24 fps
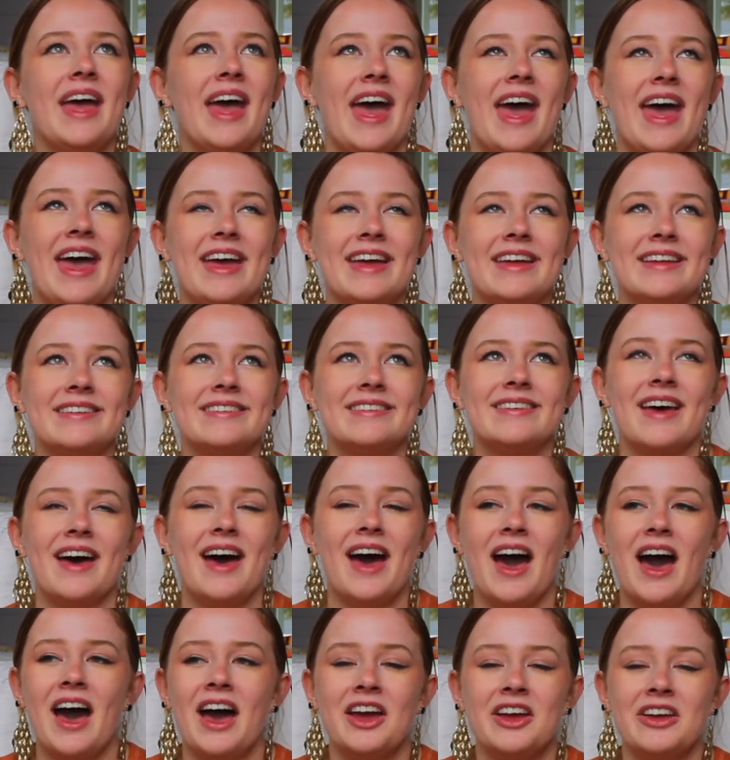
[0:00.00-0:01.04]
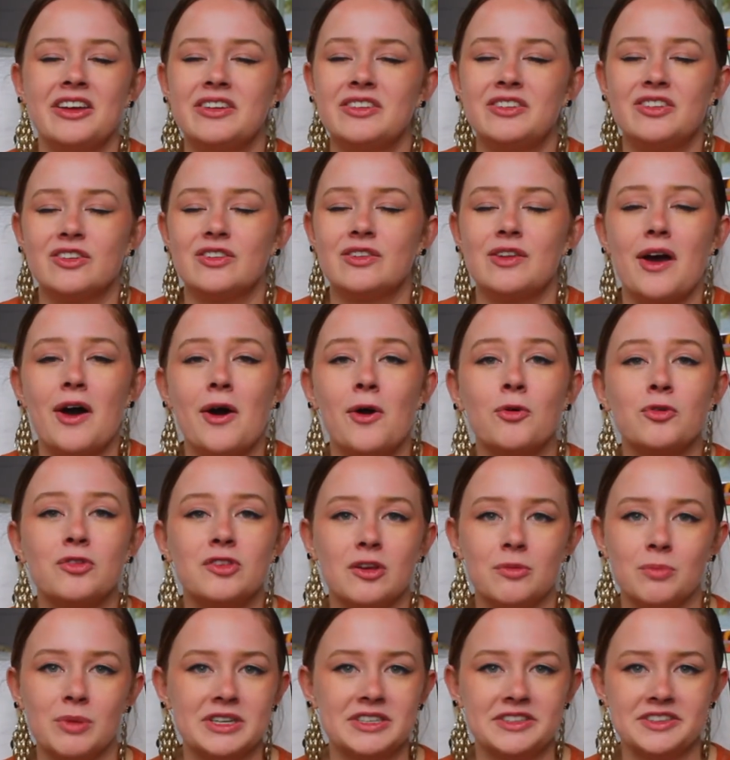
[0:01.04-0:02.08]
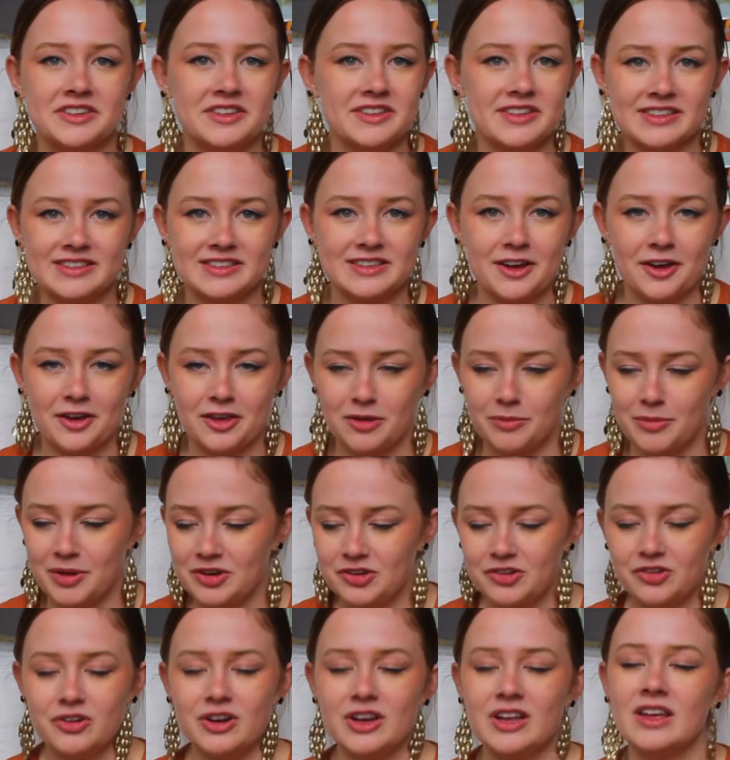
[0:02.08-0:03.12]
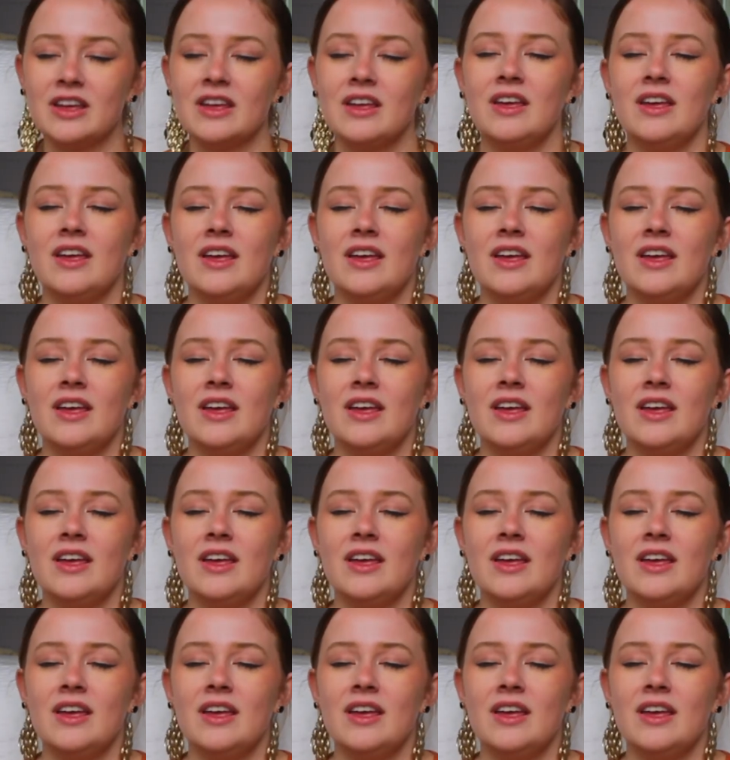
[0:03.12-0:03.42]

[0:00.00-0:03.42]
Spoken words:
and I just owe so much to this documentary.